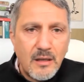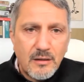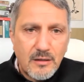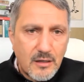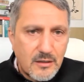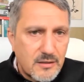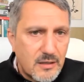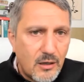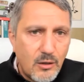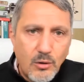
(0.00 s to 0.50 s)

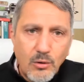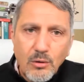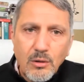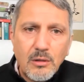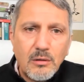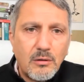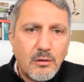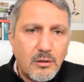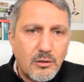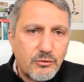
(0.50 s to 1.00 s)
there's a
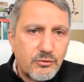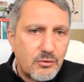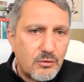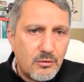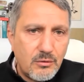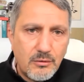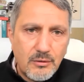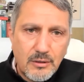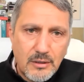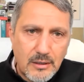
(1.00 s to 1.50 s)
whole
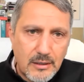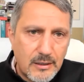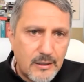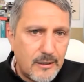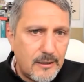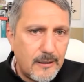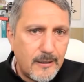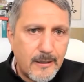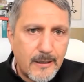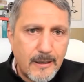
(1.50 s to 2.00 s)

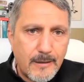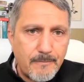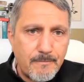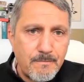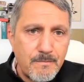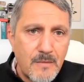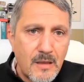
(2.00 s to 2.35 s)
also